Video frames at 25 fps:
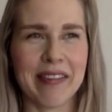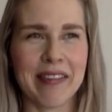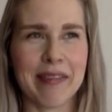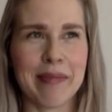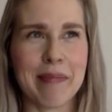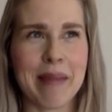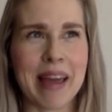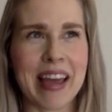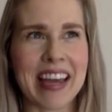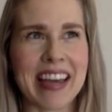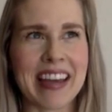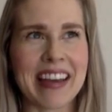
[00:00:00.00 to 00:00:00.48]

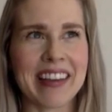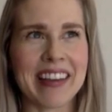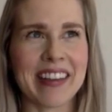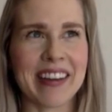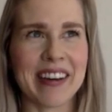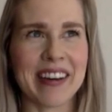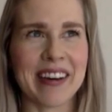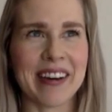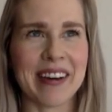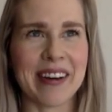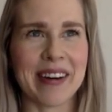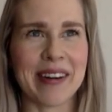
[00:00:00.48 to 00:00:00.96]
make
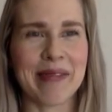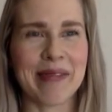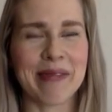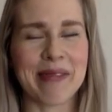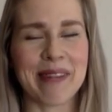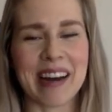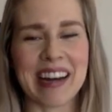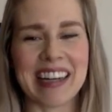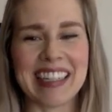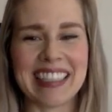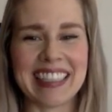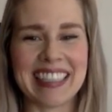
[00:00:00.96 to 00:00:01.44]
the
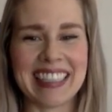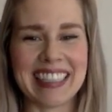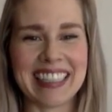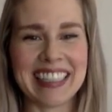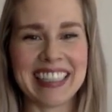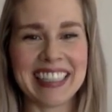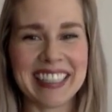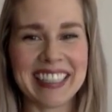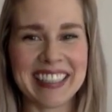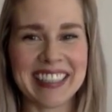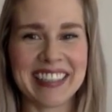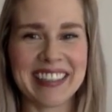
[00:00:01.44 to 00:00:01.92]
right
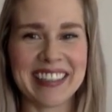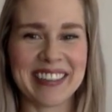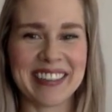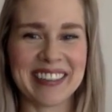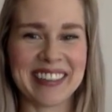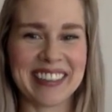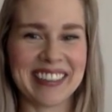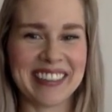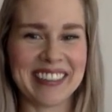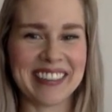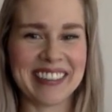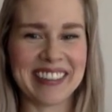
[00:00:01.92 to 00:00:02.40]
decision or
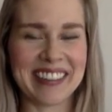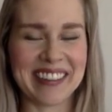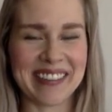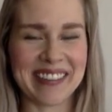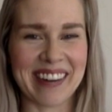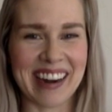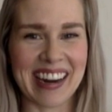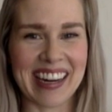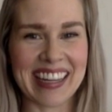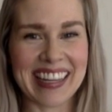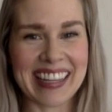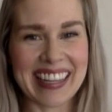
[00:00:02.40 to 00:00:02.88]
do the
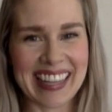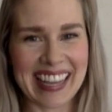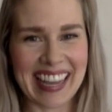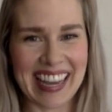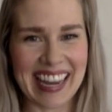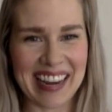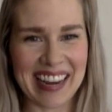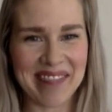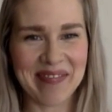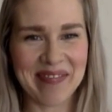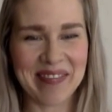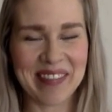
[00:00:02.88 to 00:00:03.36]
right
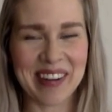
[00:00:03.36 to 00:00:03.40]
thing,